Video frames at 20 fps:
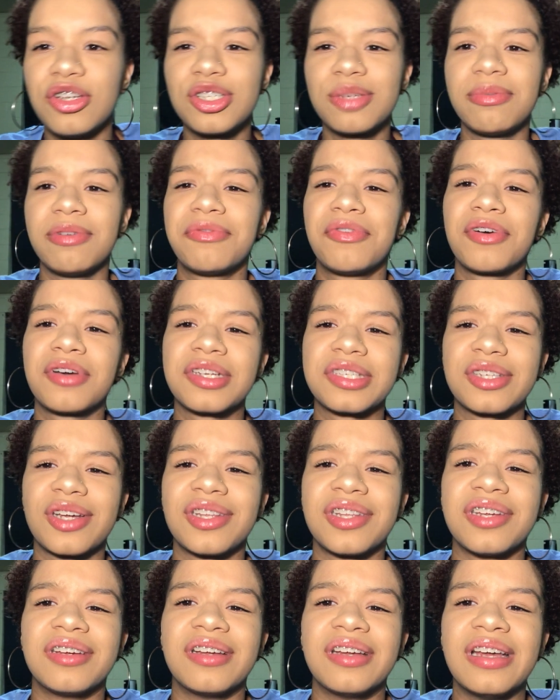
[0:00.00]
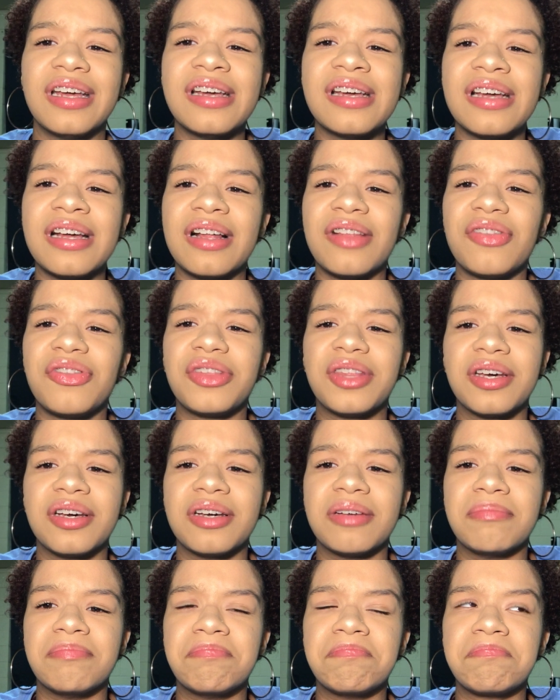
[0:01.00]
You should be focused on
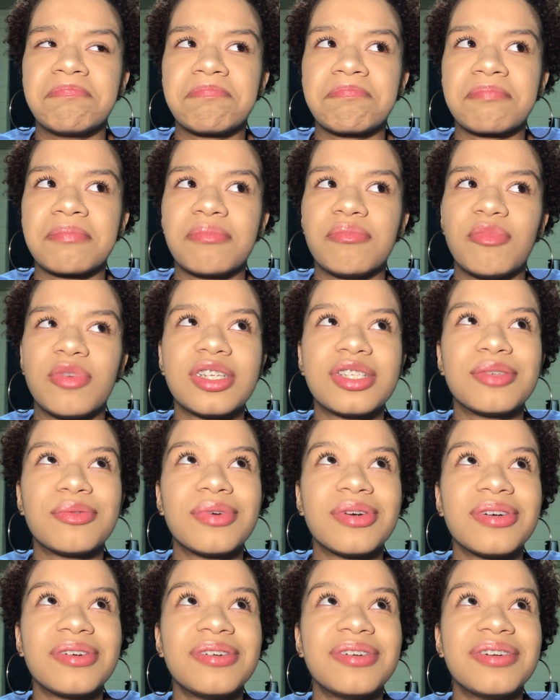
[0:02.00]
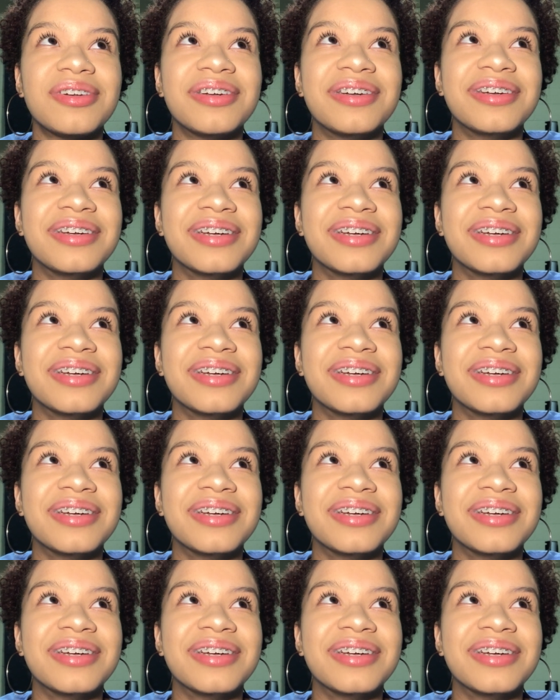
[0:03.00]
the what is the word?